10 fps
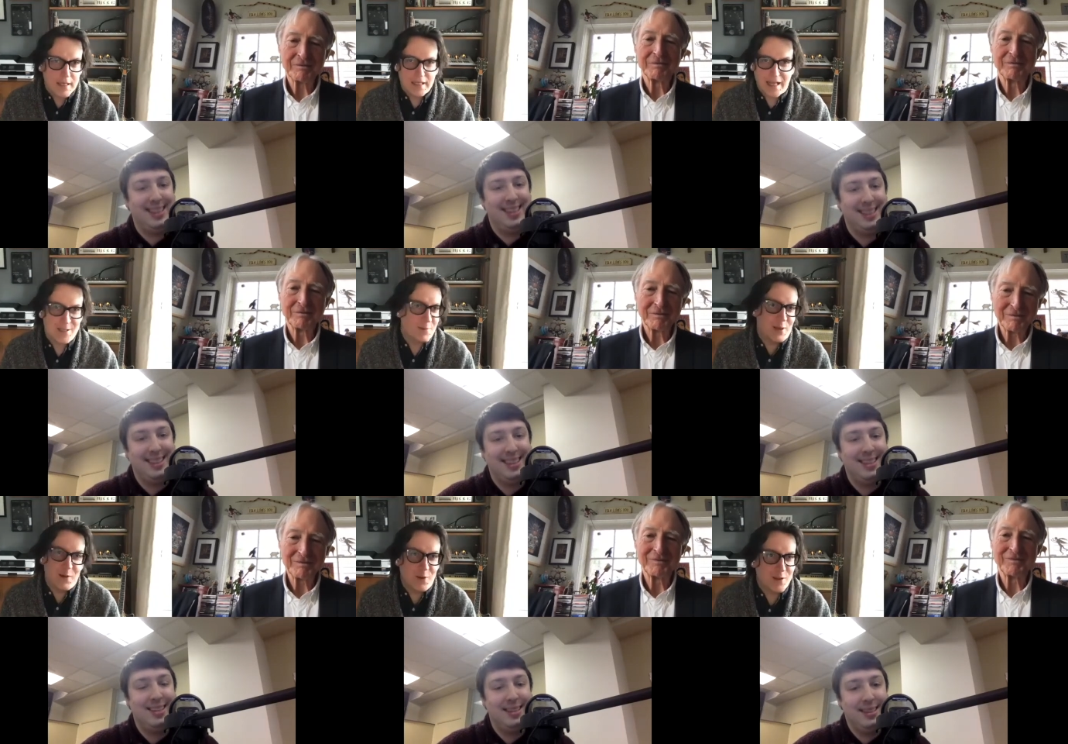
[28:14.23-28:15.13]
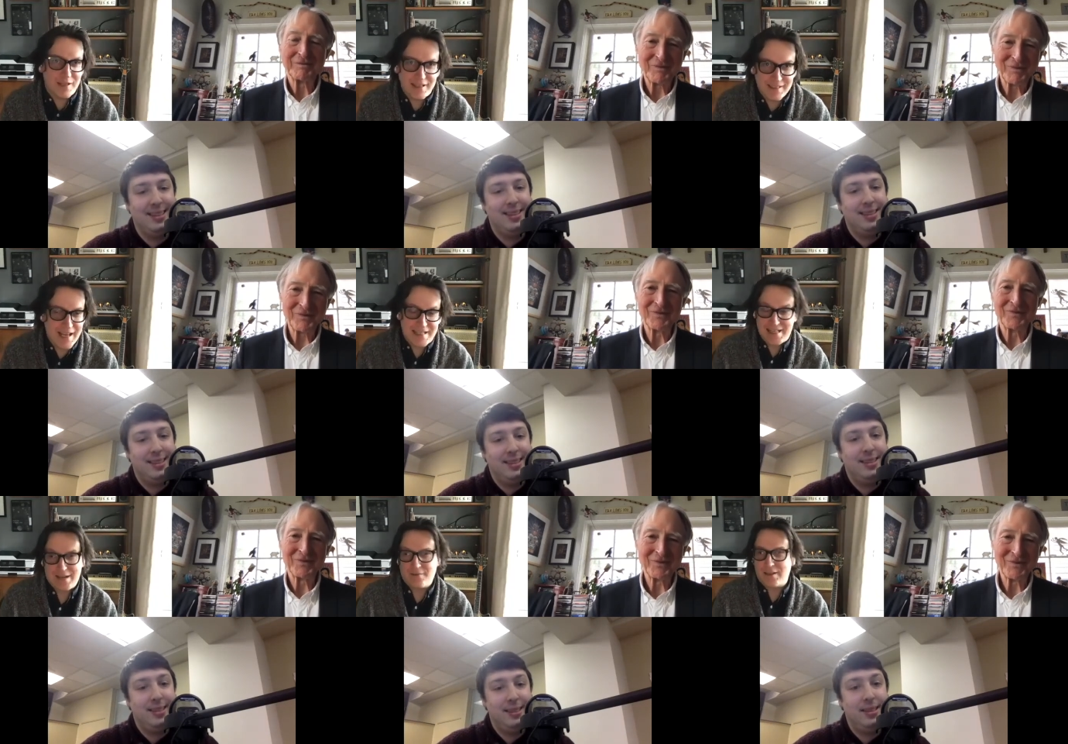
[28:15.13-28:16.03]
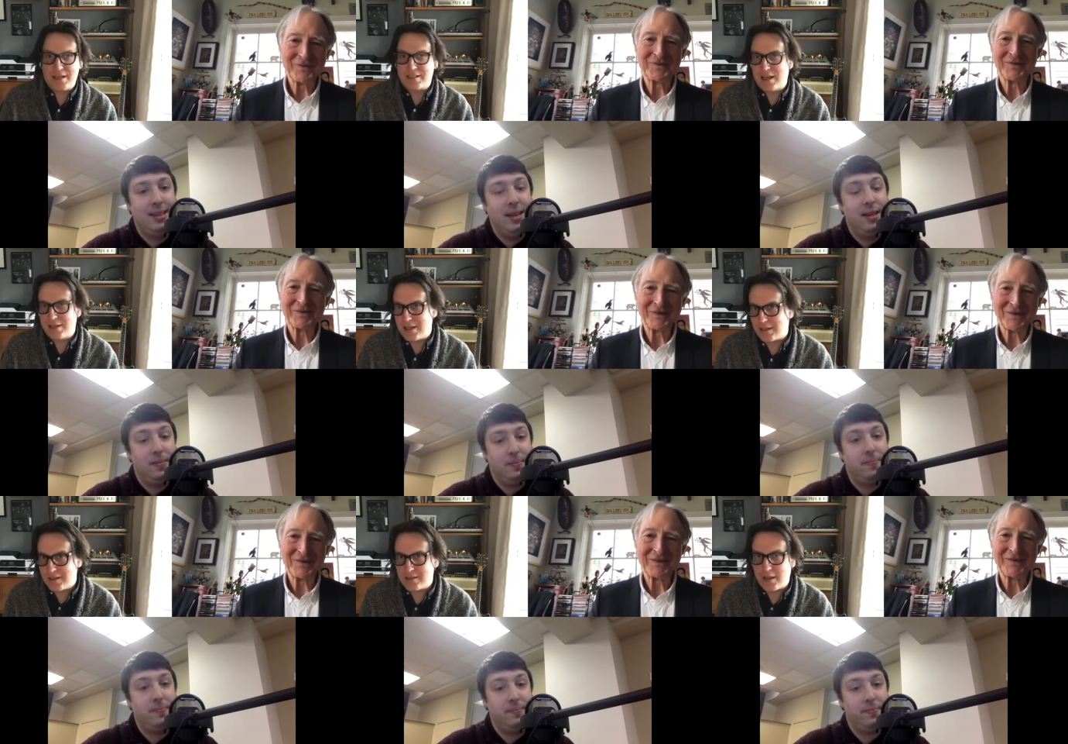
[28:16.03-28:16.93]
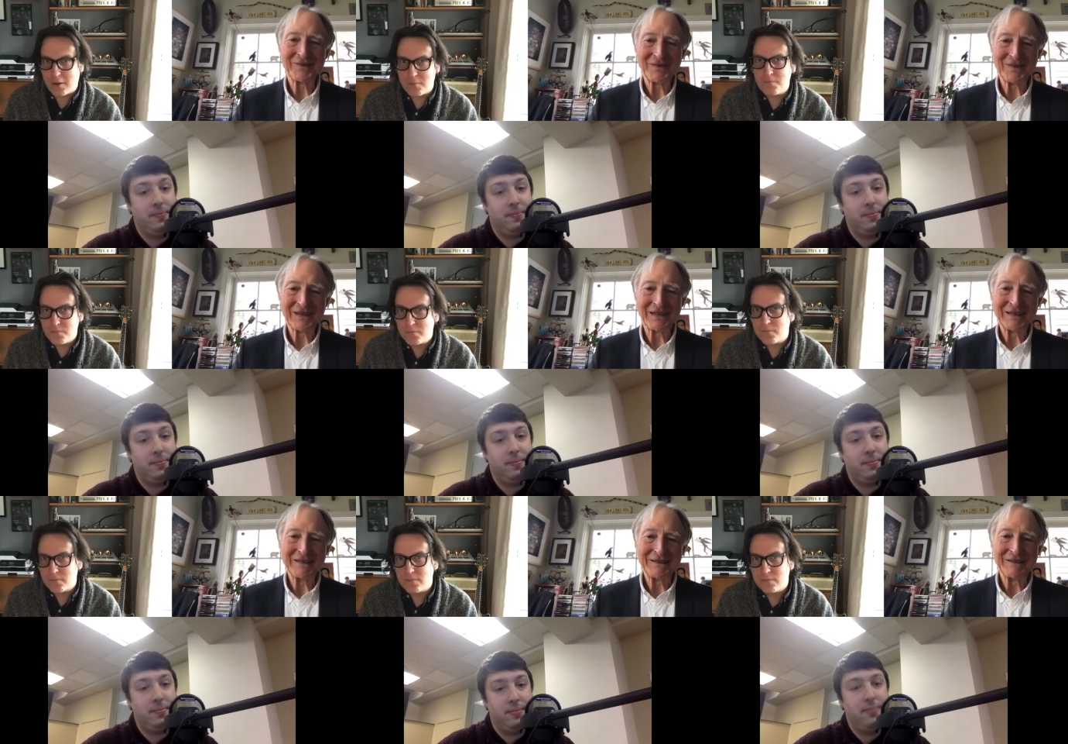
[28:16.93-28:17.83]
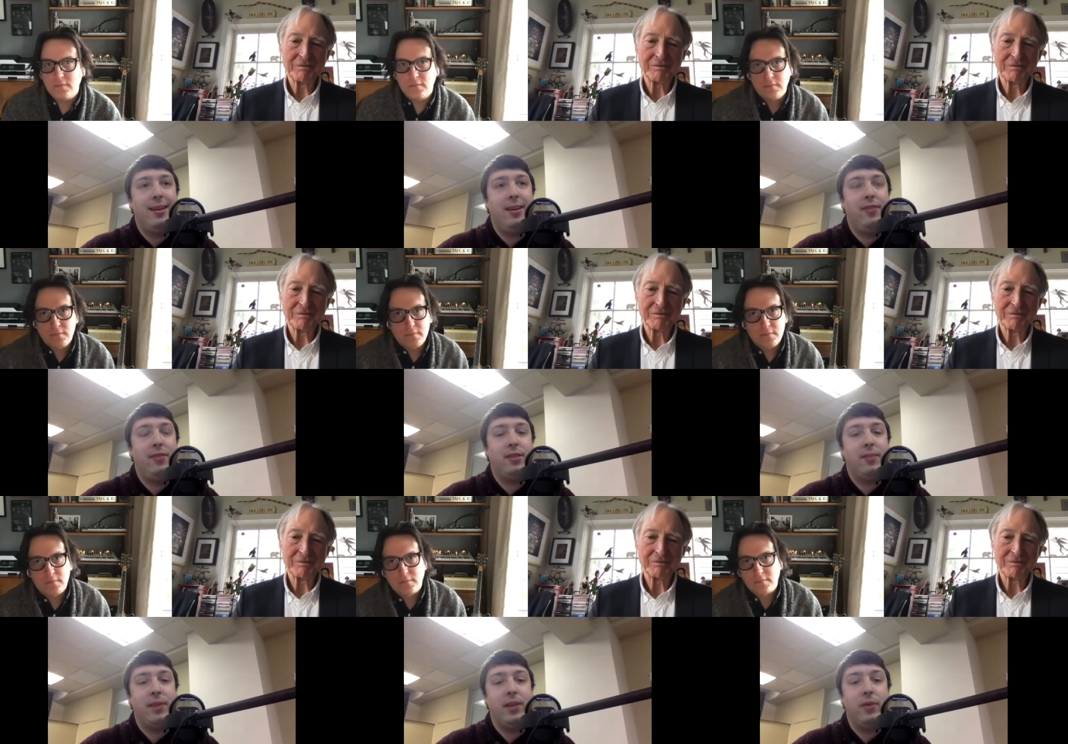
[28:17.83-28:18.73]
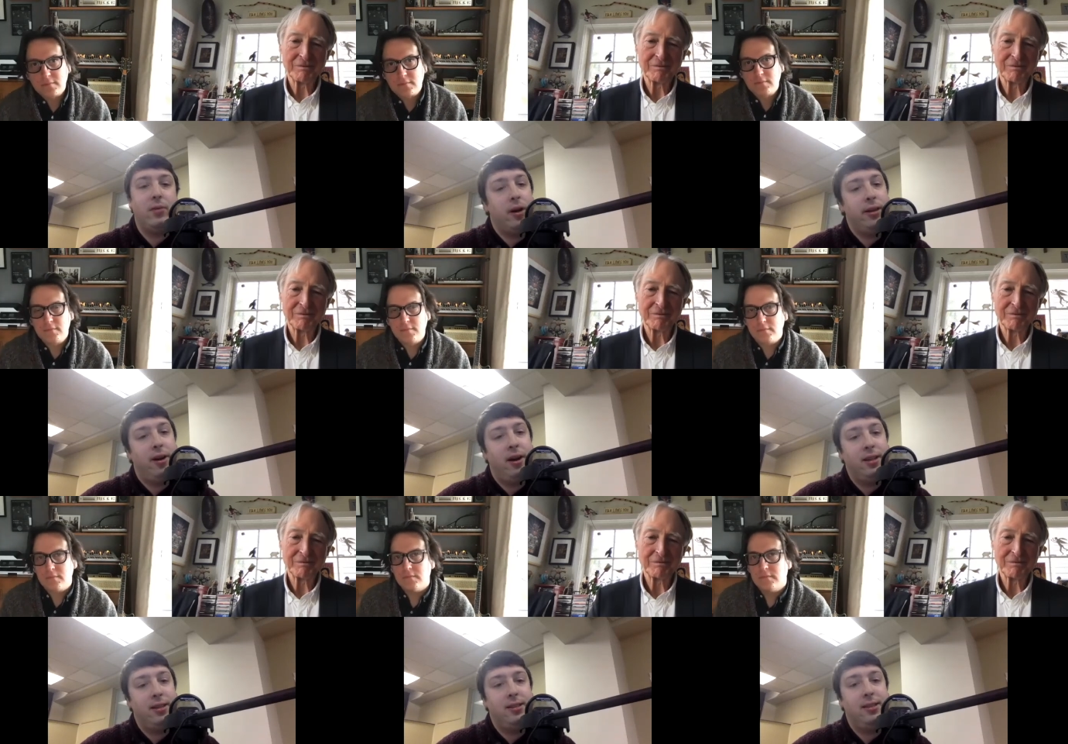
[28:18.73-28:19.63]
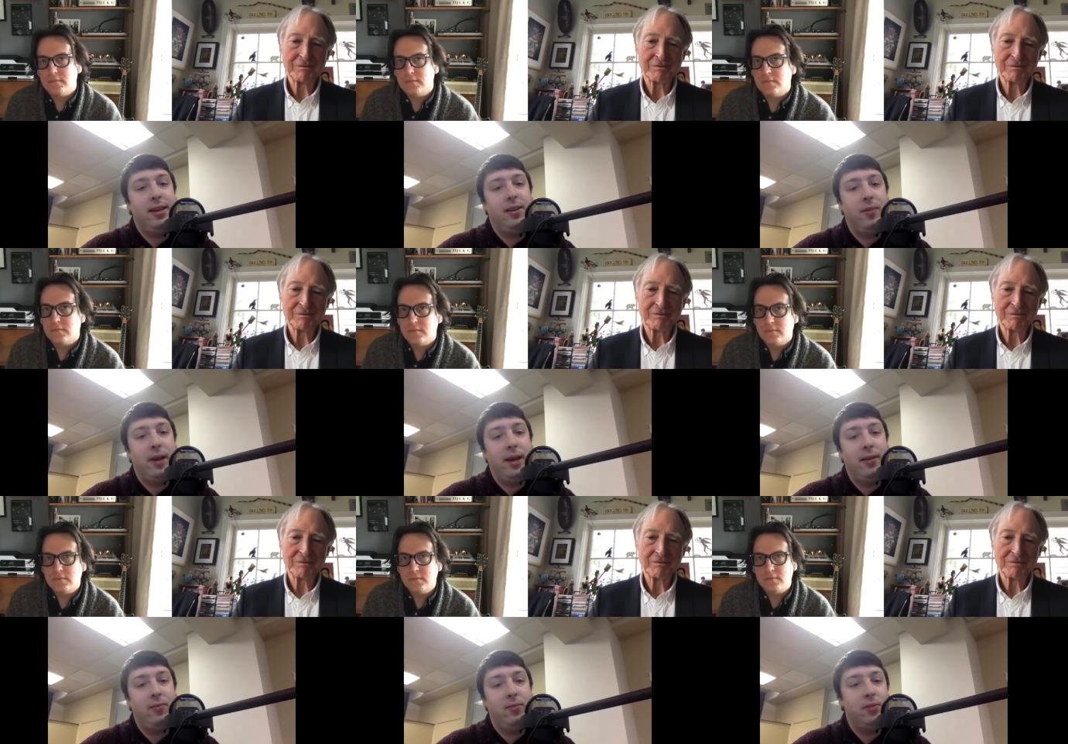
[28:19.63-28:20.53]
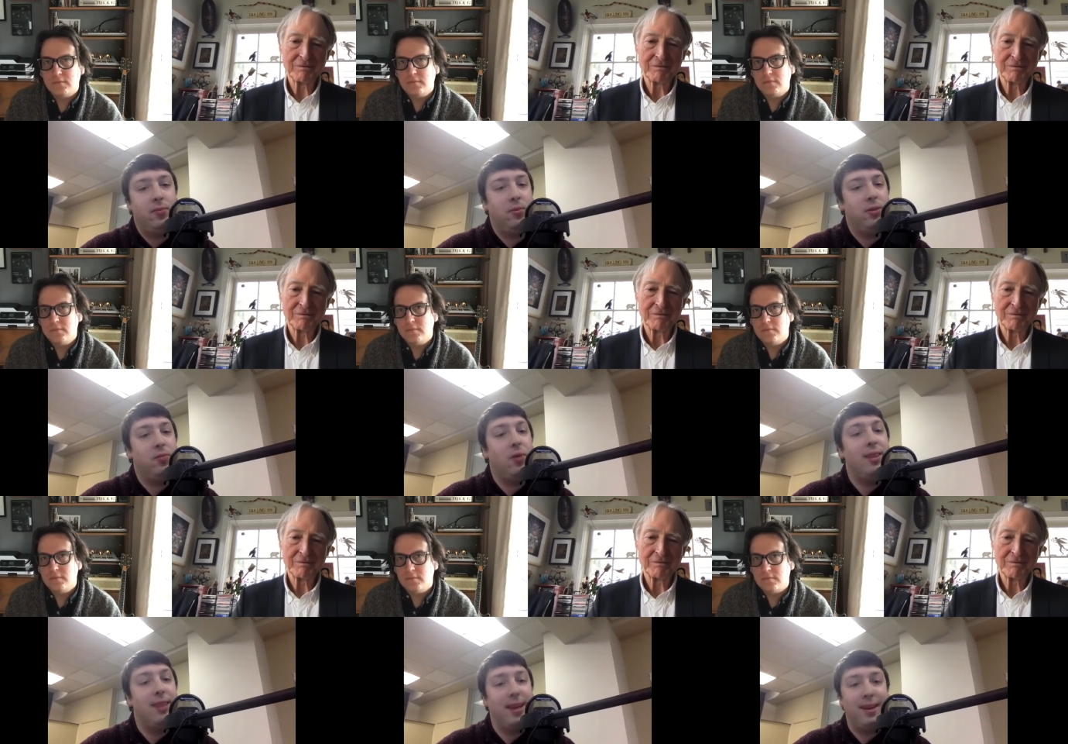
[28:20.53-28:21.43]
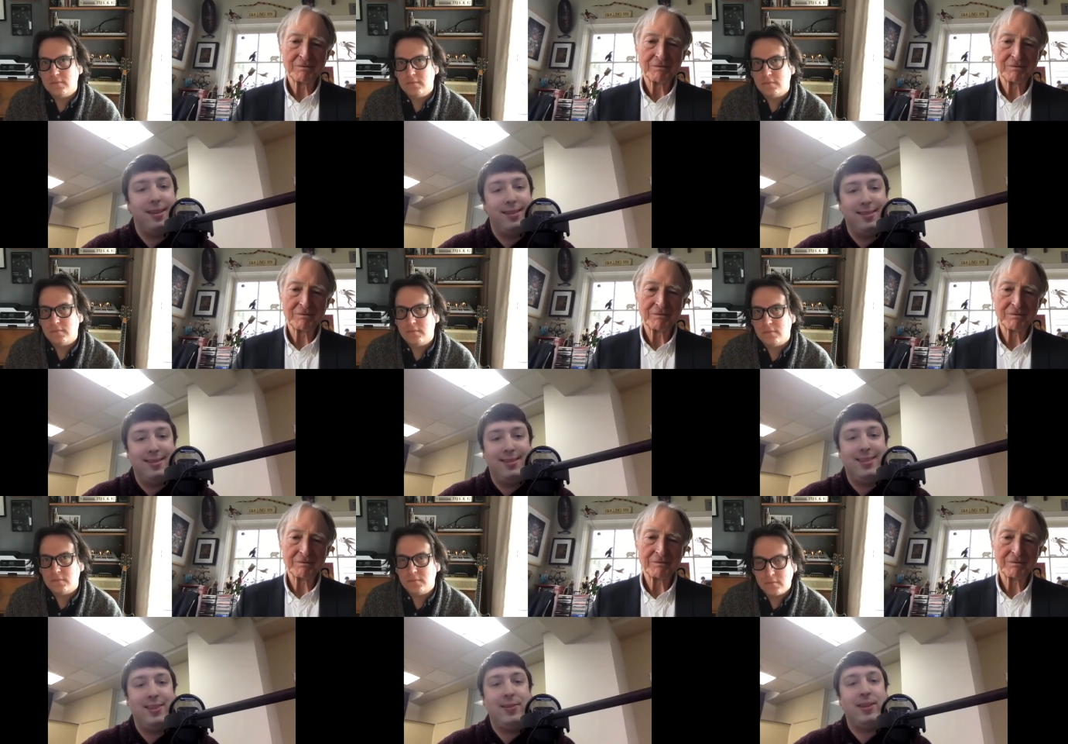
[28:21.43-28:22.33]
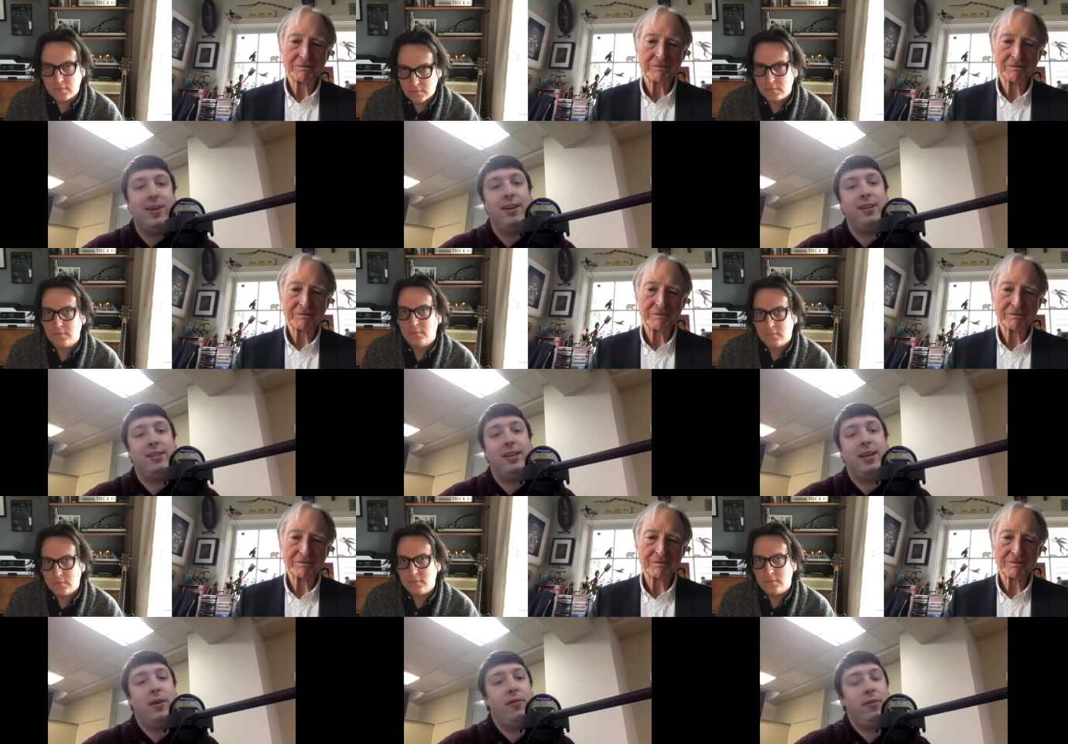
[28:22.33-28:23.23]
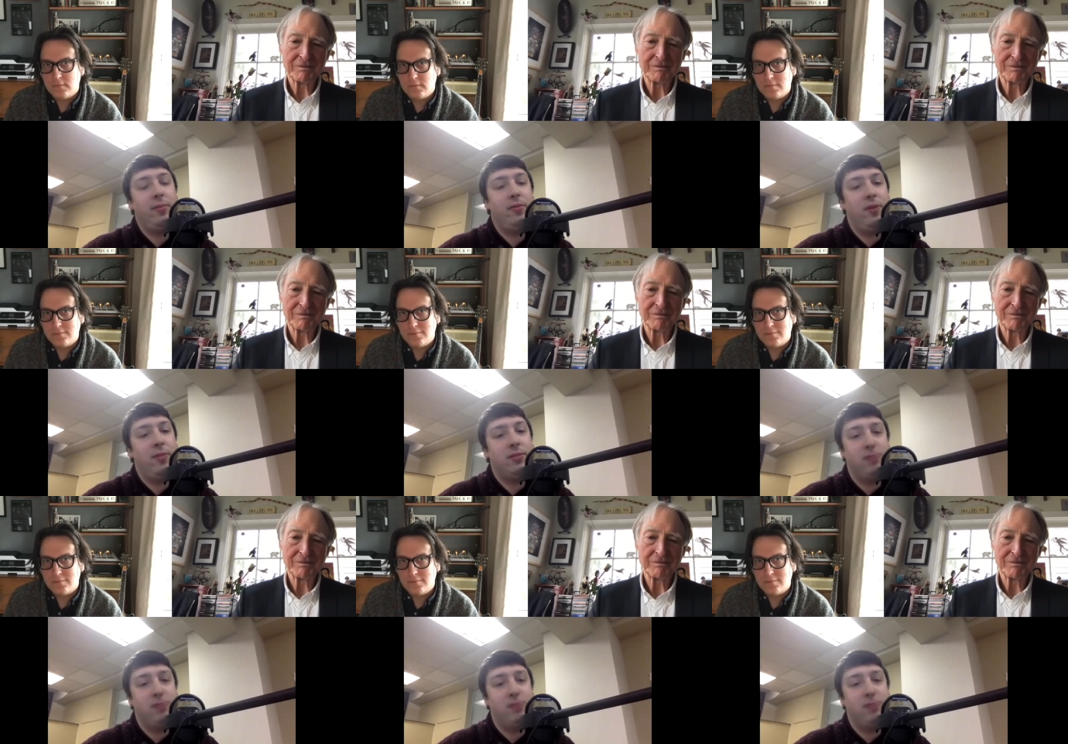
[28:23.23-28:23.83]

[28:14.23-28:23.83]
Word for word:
Speaker 1: that's really where the extent of the extended techniques came.
Speaker 2: If there's something you would want the audience to take away, just just one thing you want the audience to take away from the performance, what